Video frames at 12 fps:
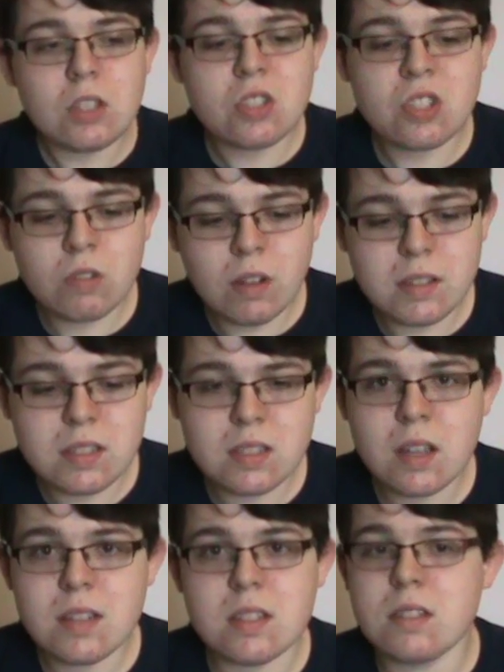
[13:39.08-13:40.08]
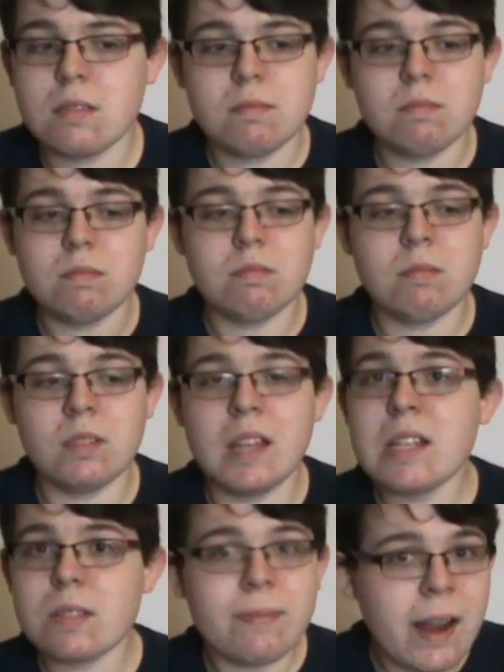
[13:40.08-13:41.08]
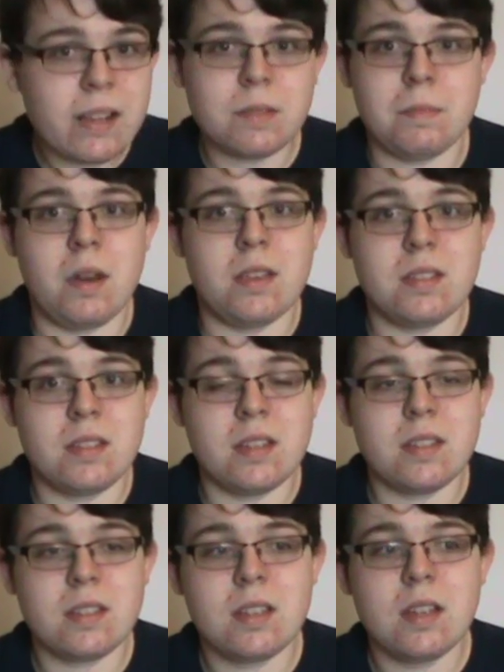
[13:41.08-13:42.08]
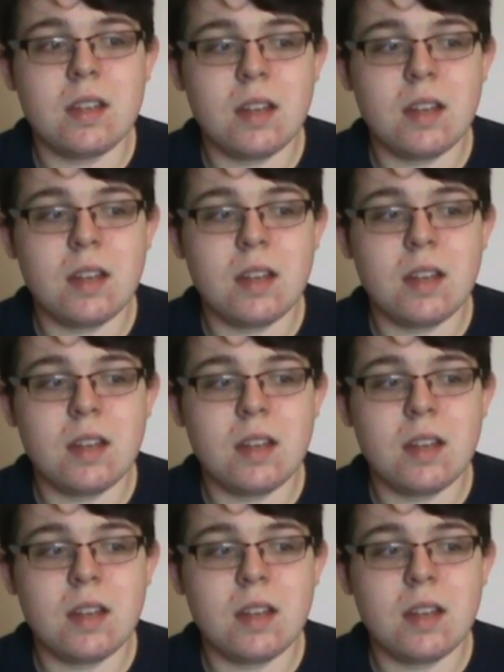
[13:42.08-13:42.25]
So I decided, let's randomise it.